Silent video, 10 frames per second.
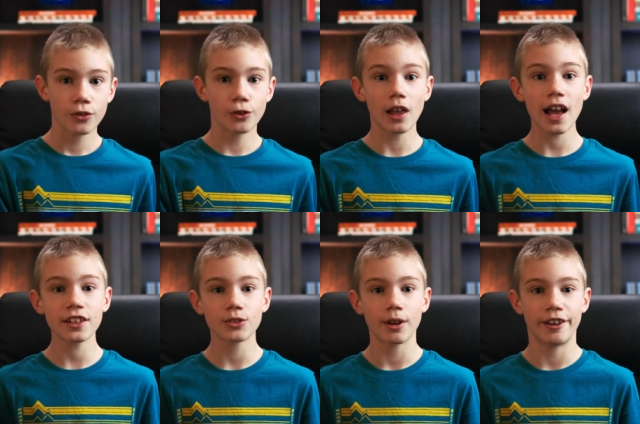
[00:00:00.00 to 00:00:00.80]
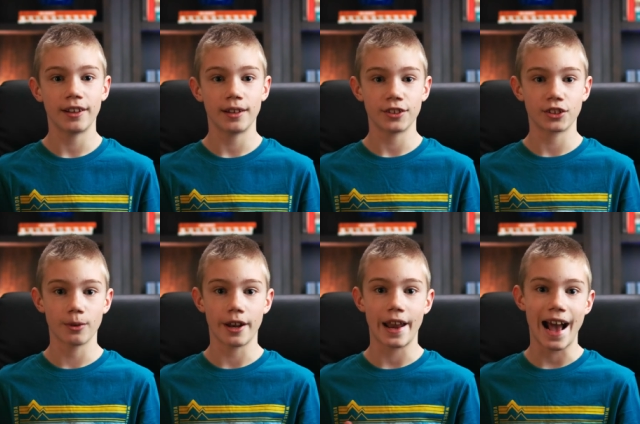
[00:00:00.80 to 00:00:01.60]
The last run is the
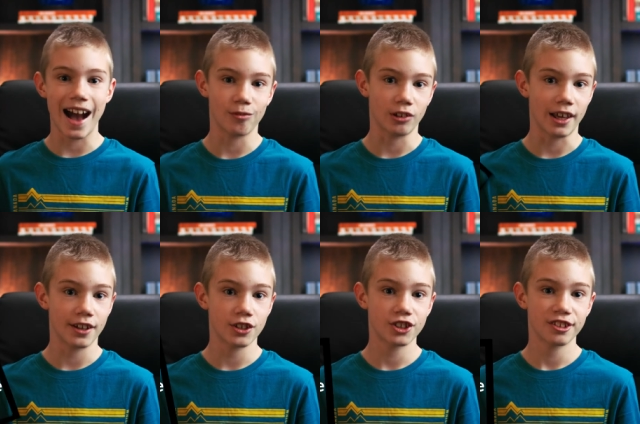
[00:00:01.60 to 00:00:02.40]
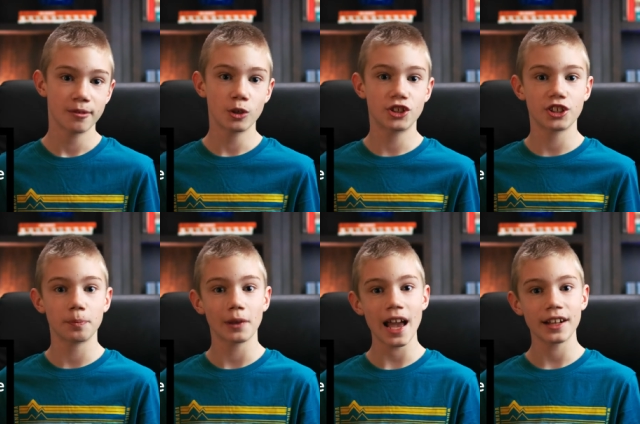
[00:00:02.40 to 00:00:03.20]
run Avalanche, which is a
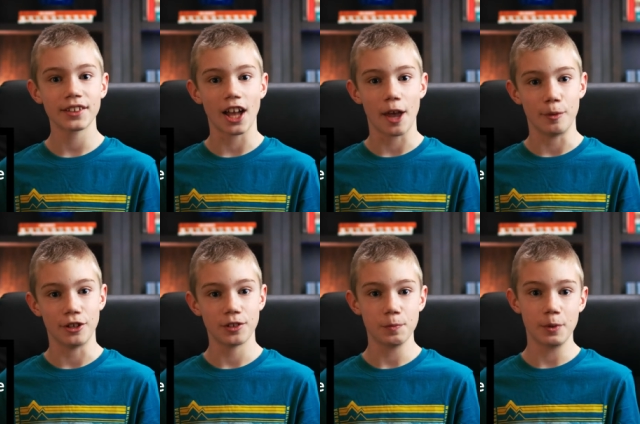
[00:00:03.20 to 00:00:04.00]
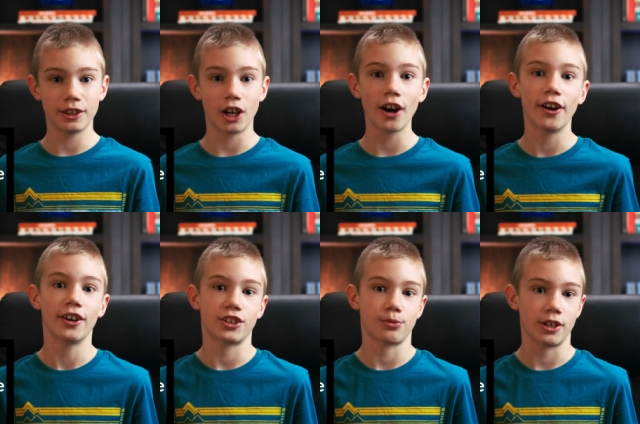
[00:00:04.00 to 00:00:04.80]
black diamond, being the
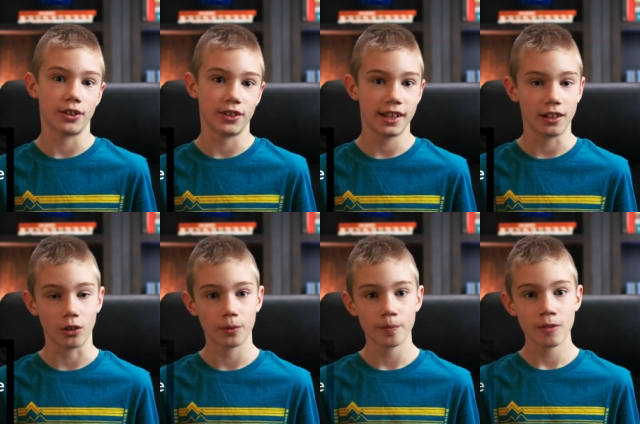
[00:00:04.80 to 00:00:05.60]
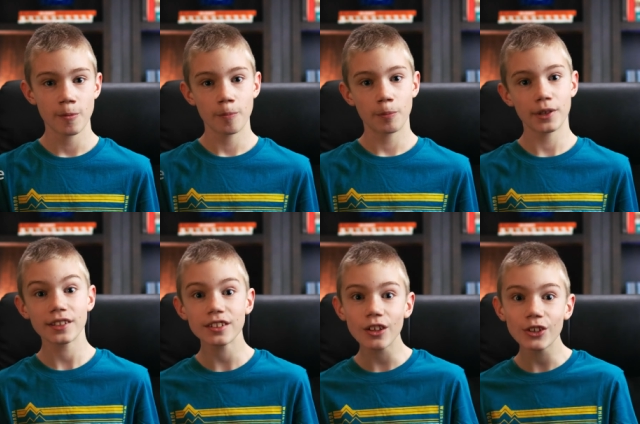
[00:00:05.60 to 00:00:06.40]
hardest run on the hill. But
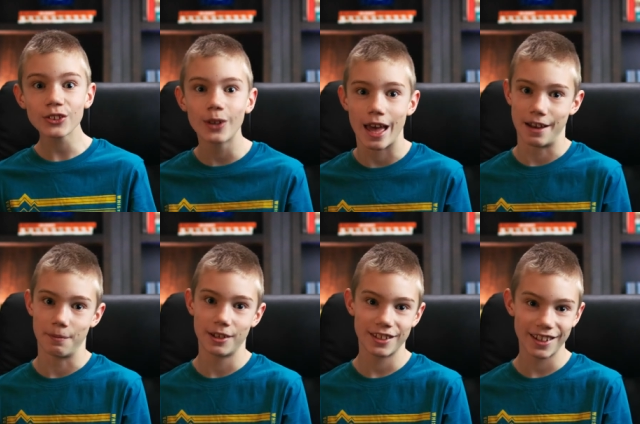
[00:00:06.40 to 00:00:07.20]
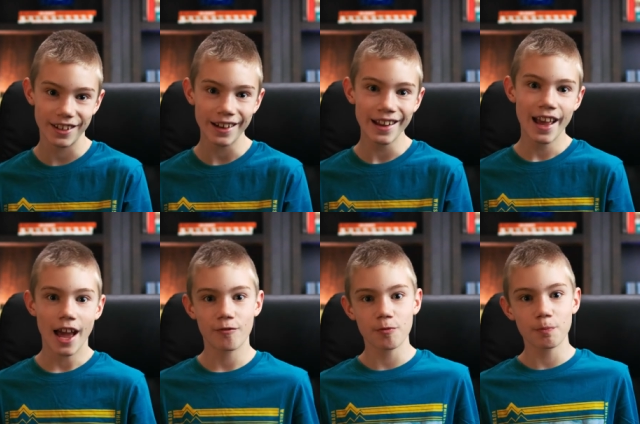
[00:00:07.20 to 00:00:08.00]
this is also Edmonton,
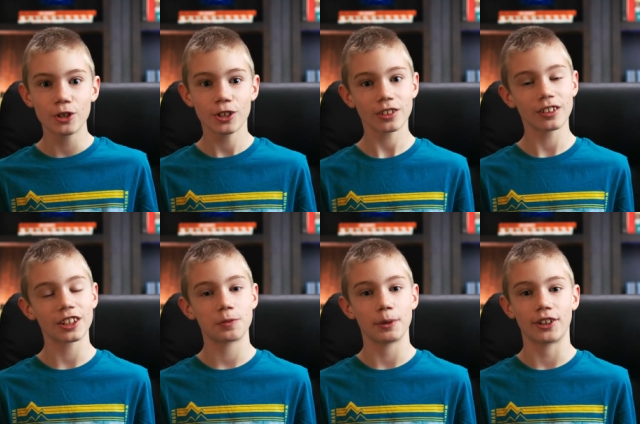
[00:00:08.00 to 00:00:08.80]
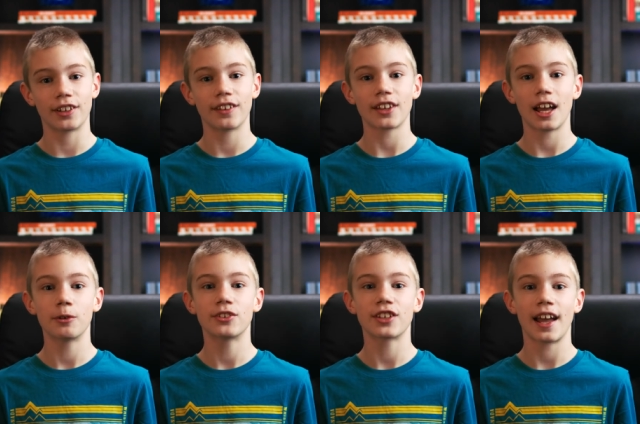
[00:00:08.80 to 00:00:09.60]
and from personal experience, I
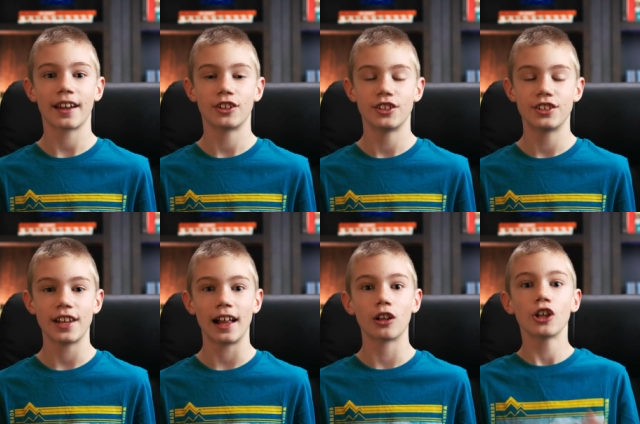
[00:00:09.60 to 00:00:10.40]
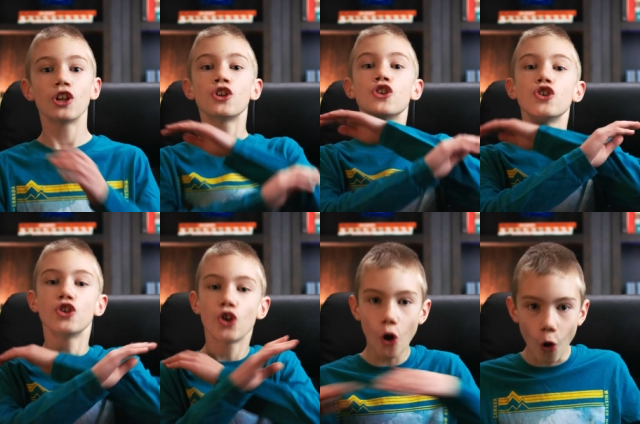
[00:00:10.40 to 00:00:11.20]
would say I could tell
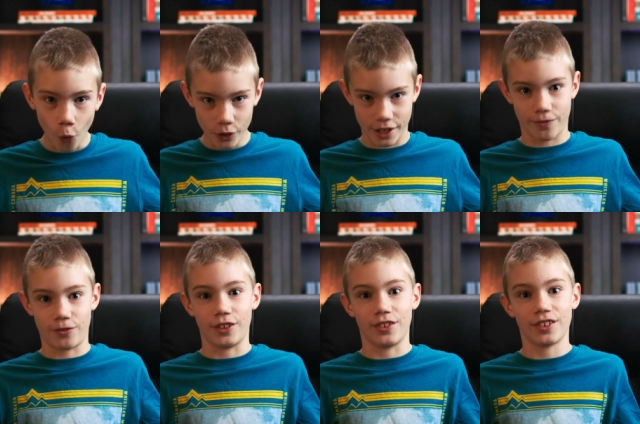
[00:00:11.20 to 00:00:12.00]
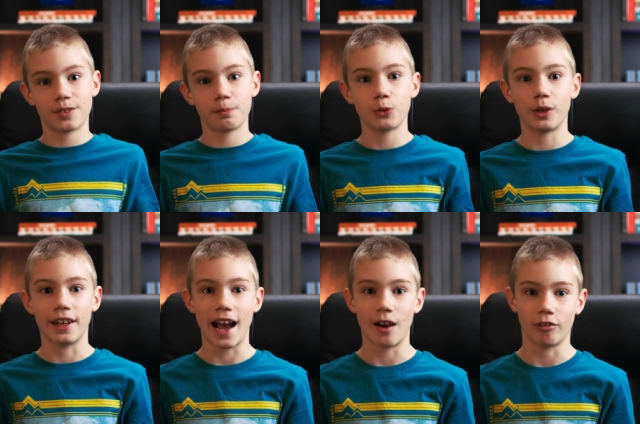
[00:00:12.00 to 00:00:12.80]
no difference between
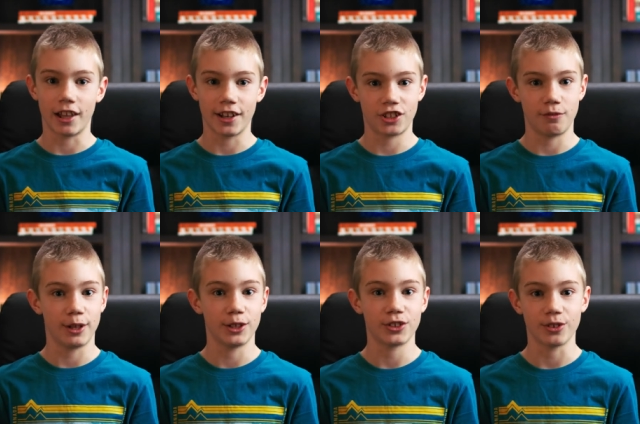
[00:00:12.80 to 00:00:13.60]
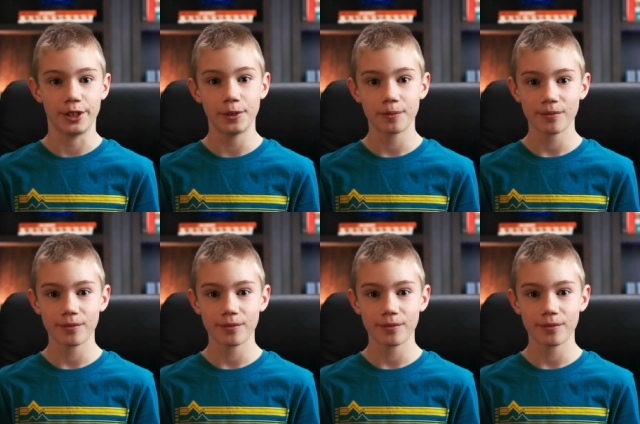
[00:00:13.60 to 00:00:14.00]
Avalanche and Bay Street.